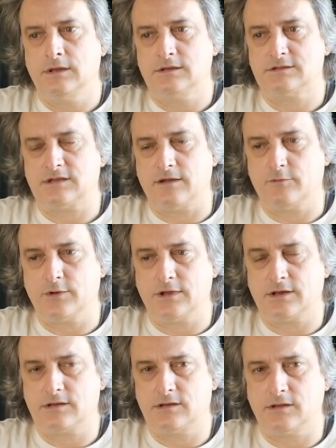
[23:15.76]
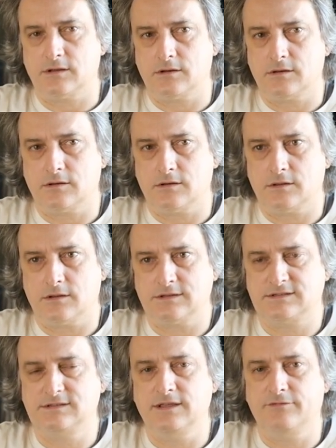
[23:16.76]
something that
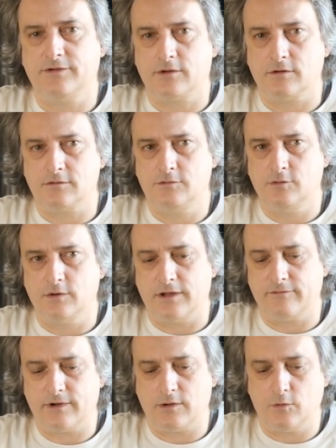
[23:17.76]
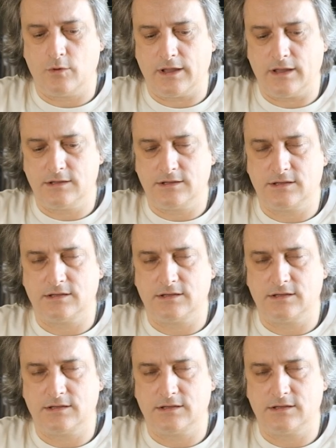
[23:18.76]
it's difficult to evaluate,